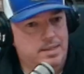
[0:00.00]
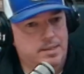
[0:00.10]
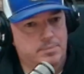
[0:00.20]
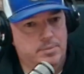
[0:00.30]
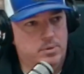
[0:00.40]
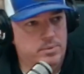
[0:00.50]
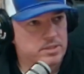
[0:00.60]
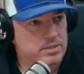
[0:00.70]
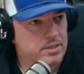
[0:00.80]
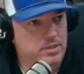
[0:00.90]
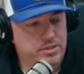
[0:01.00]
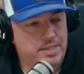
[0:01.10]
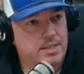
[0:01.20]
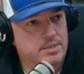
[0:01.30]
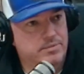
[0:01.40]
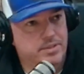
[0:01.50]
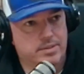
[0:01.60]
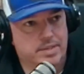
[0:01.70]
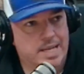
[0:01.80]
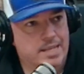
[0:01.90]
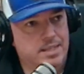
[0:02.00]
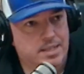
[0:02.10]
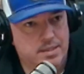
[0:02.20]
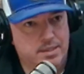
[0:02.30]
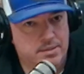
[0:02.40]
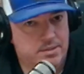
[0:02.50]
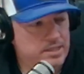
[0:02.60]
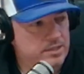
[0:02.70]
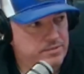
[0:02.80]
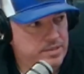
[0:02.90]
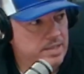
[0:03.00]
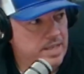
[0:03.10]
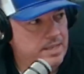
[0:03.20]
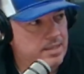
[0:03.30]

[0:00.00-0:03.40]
Um, well, we just you know you guys fell to 18th or Hill fell to